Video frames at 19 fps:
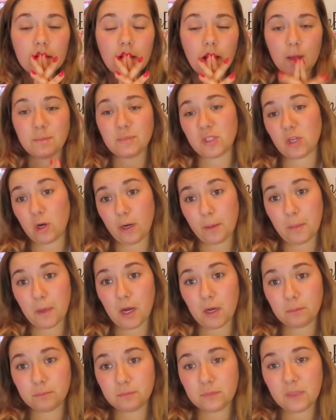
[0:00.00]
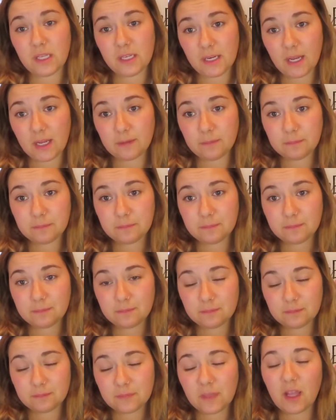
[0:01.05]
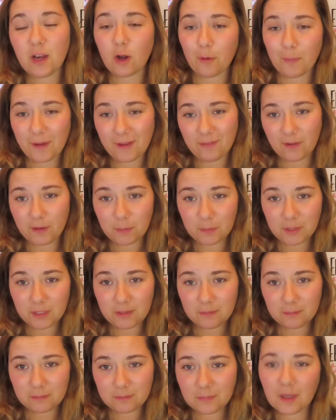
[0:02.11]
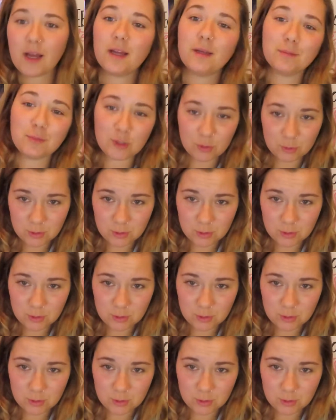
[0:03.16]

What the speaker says: I'm sorry, Mom and Dad, and all my family. I am so